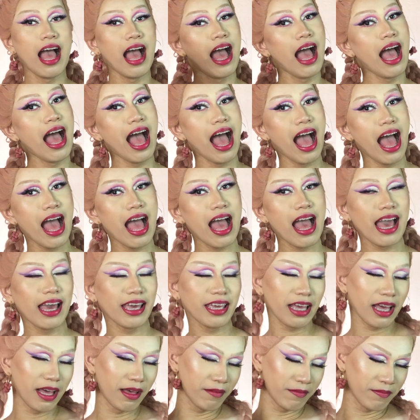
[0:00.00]
Hi,
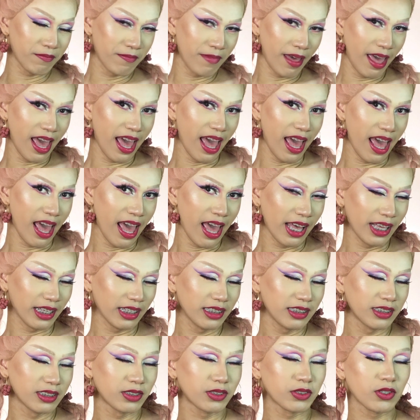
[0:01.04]
I'm back.
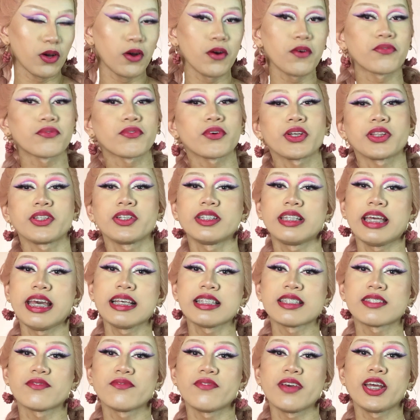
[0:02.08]
So for
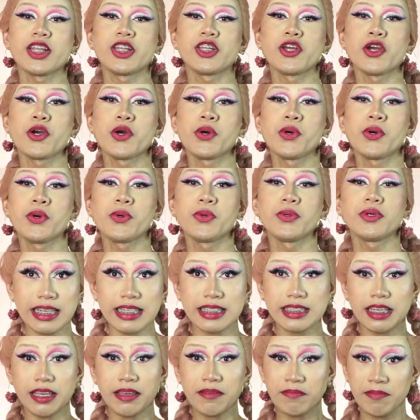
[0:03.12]
today's video is
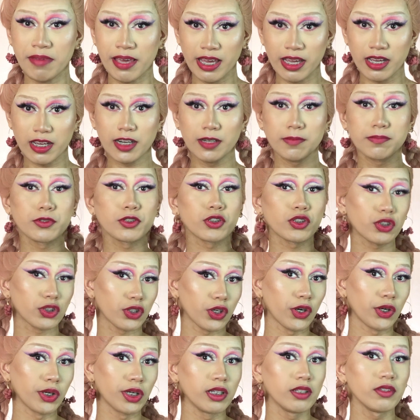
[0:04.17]
a makeup
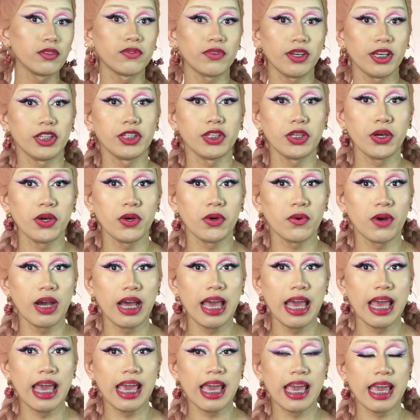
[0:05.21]
tutorial video,
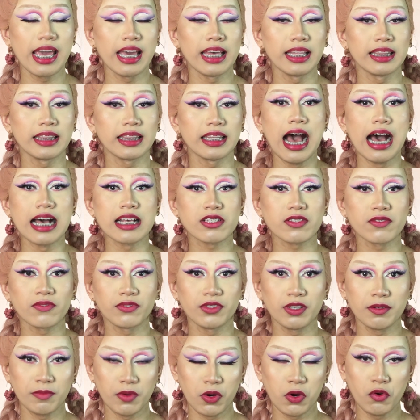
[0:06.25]
and as of
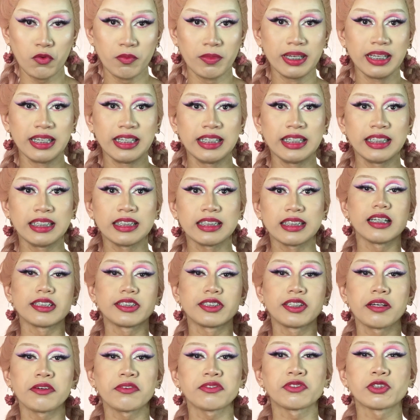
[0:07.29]
the moment,
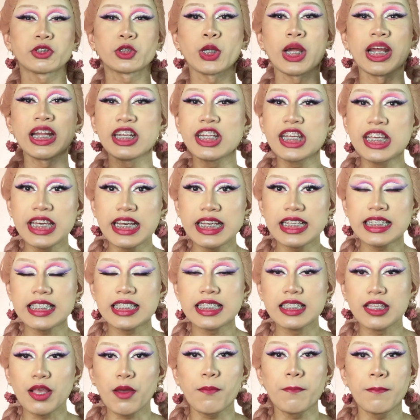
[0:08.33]
the
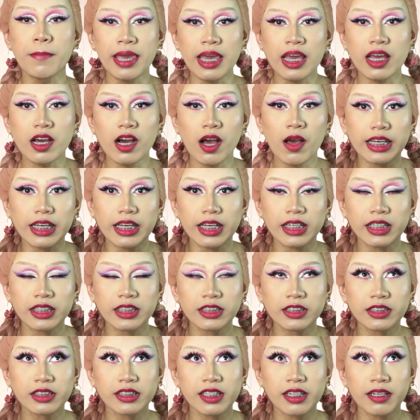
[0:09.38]
trendiest makeup
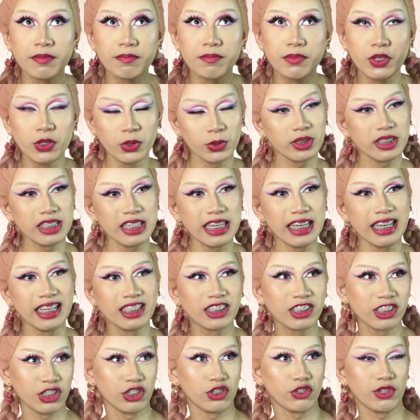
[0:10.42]
in the beauty
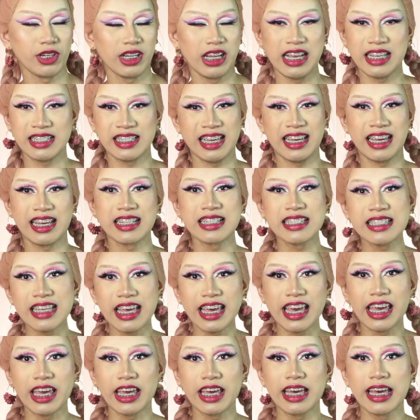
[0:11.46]
industry, as I can
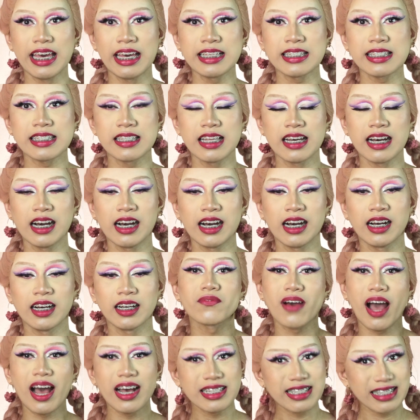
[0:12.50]
say, is the
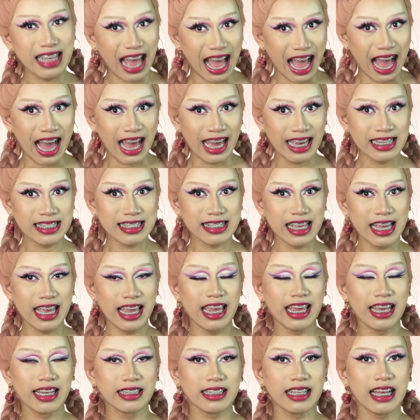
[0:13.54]
fox eyes.
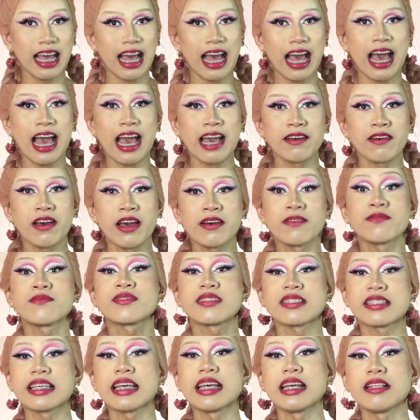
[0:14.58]
And I have
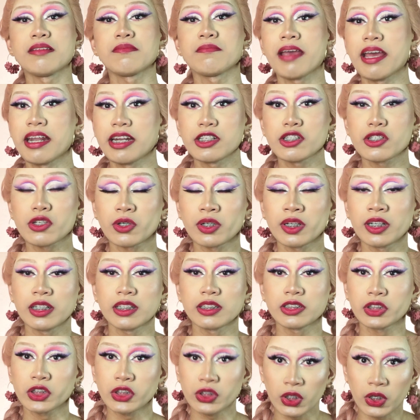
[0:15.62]
seen many
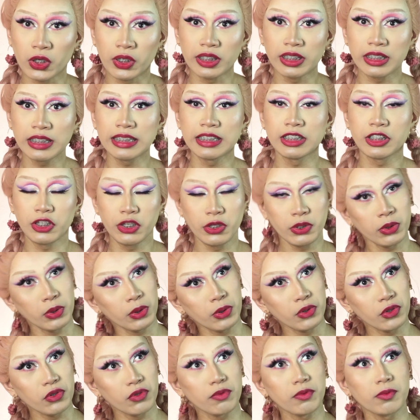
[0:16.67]
tutorial in
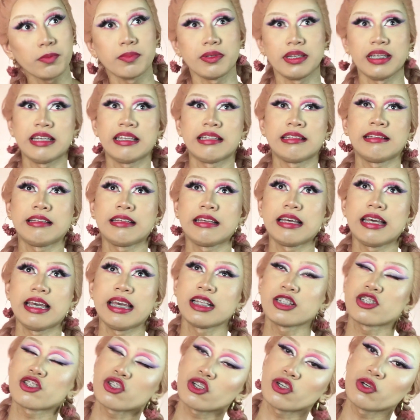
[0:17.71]
YouTube, in
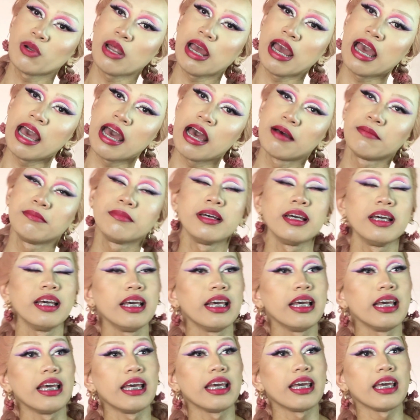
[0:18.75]
Instagram,
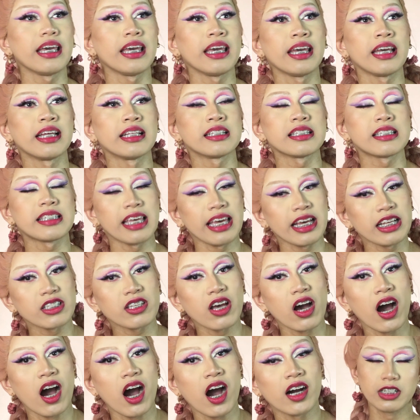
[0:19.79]
in
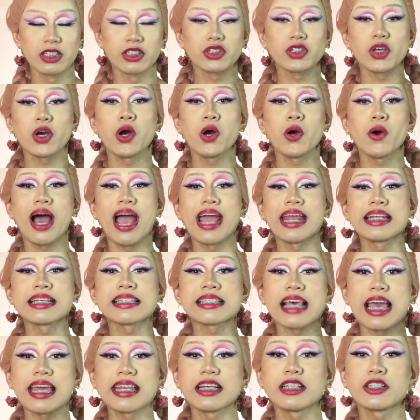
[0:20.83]
TikTok. So I
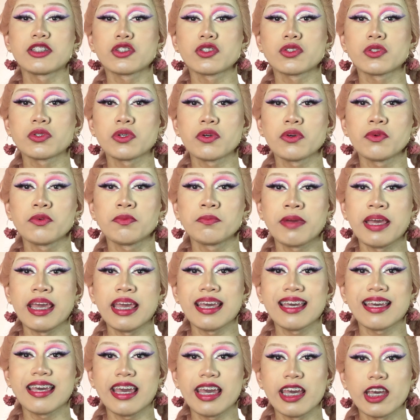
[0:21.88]
decided to
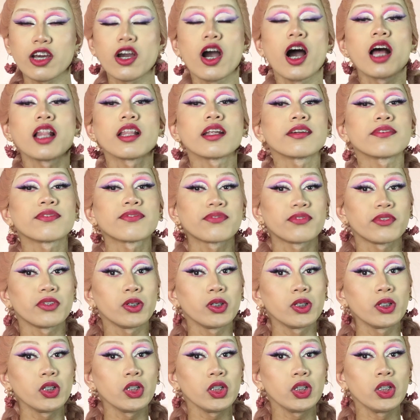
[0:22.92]
make a
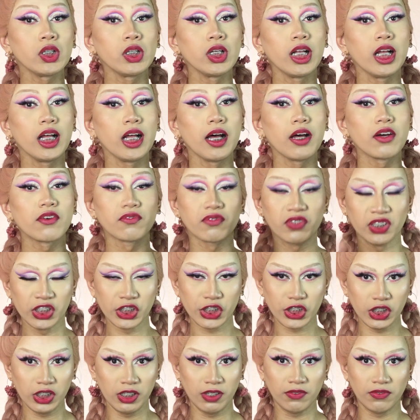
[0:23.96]
colorful
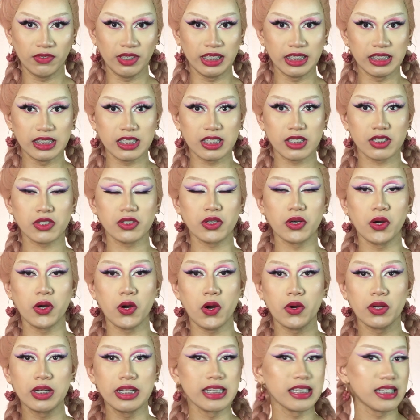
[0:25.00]
version of it.
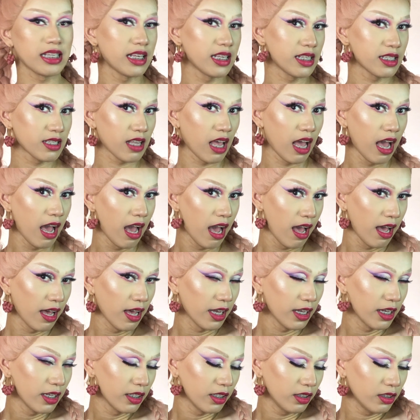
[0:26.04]
So this is
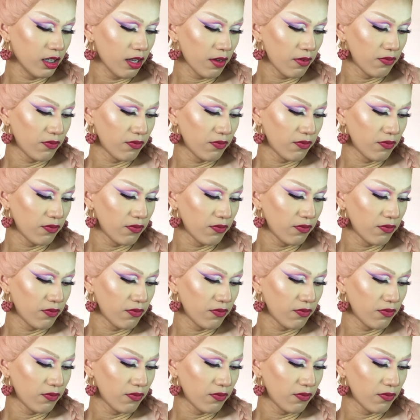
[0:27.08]
the